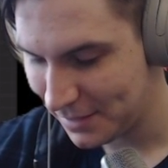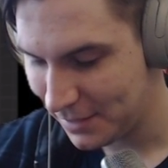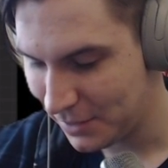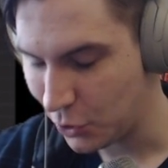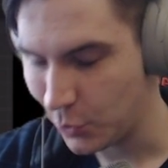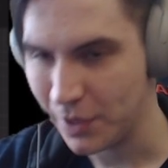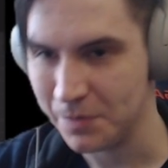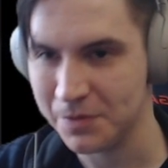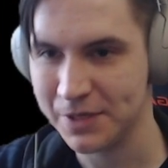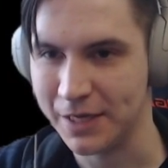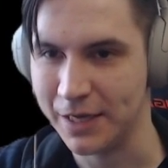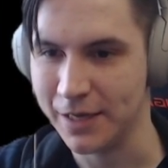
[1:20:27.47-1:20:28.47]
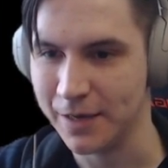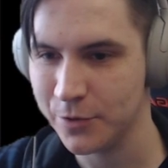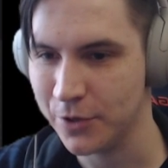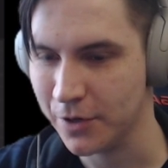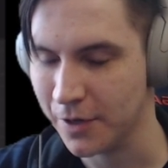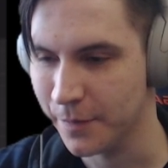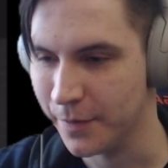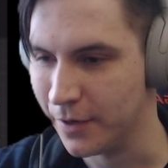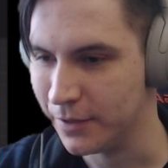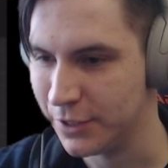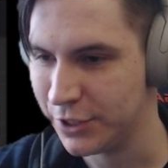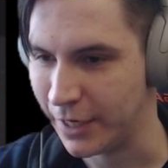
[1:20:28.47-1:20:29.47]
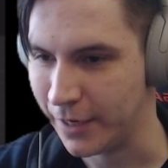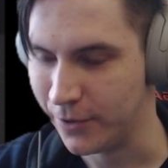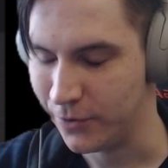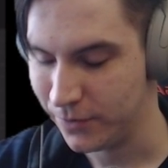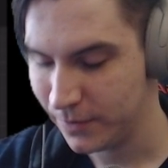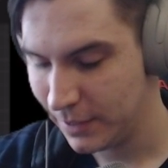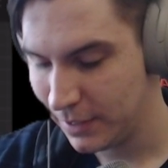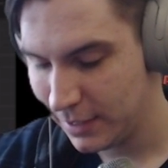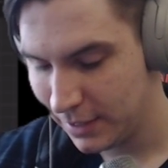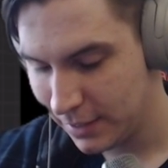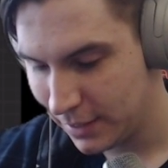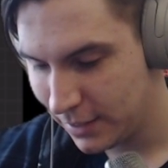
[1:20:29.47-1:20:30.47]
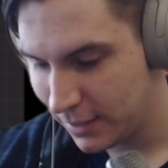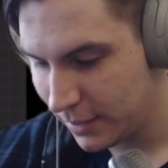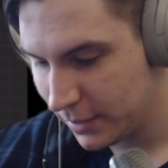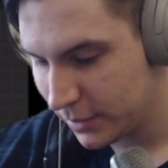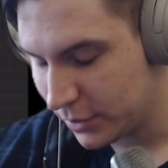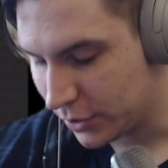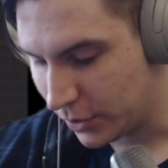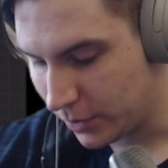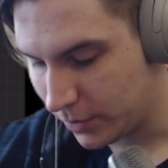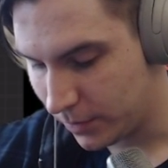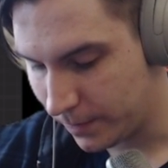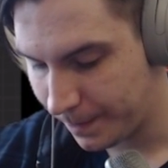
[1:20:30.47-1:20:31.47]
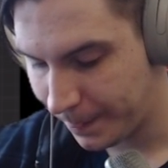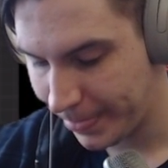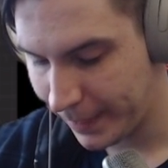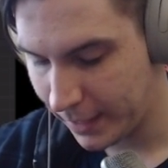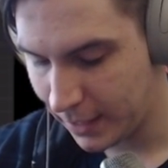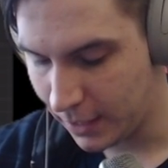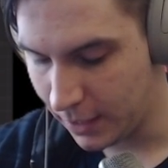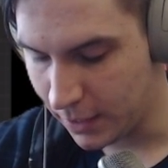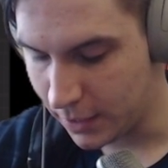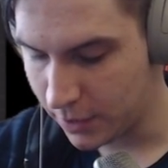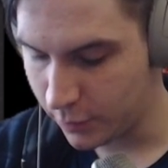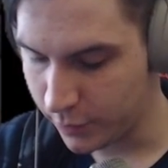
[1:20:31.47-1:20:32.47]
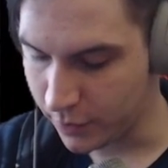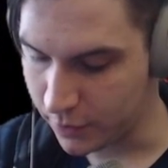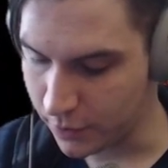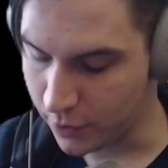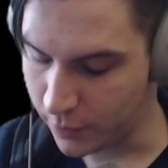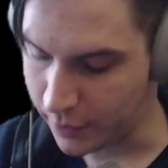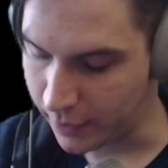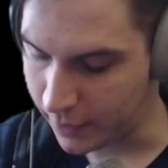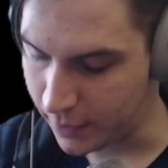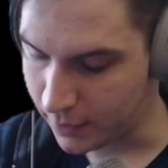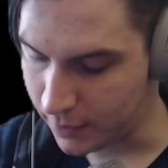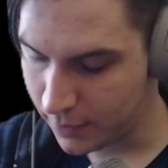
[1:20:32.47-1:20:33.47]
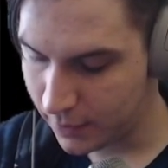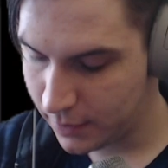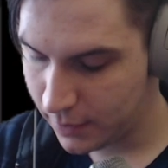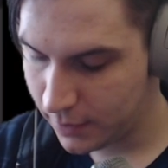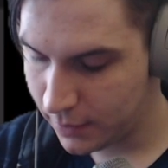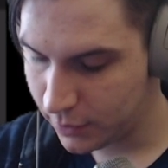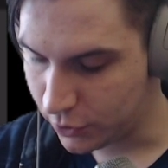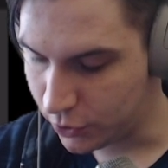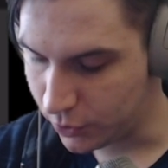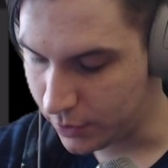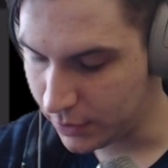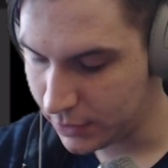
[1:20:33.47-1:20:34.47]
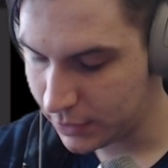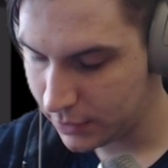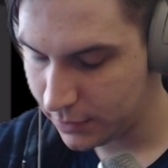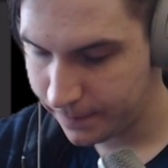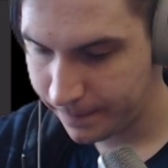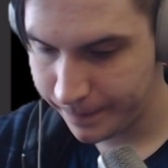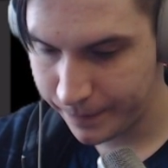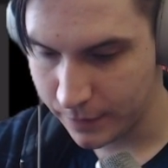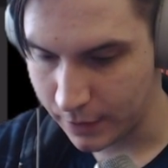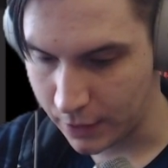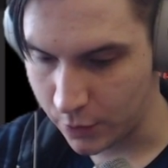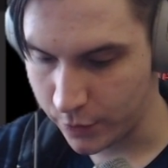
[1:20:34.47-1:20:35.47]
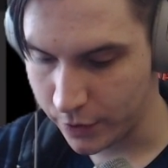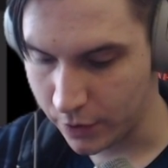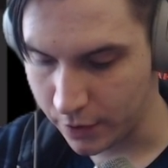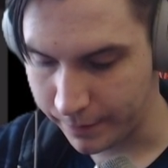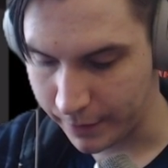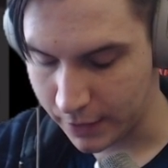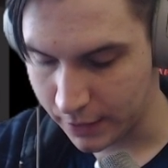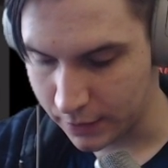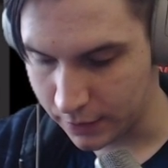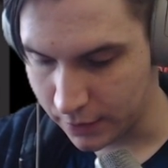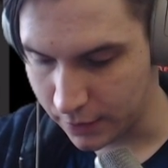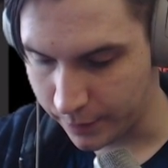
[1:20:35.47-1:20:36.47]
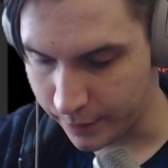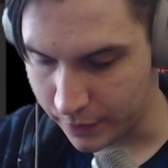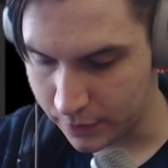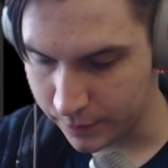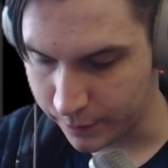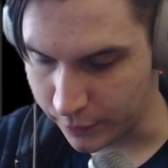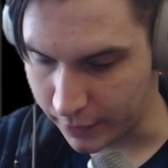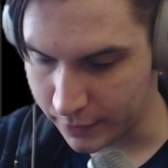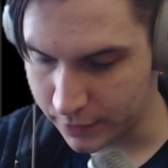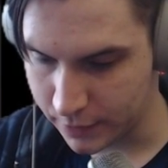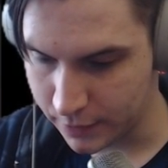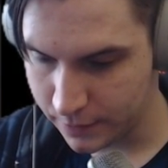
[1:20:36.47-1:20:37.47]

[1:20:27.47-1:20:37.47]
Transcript: You know what I'm saying? I'm talking about the shadow. So here we're gonna go ahead and do this, and we're gonna make it a little bit brighter.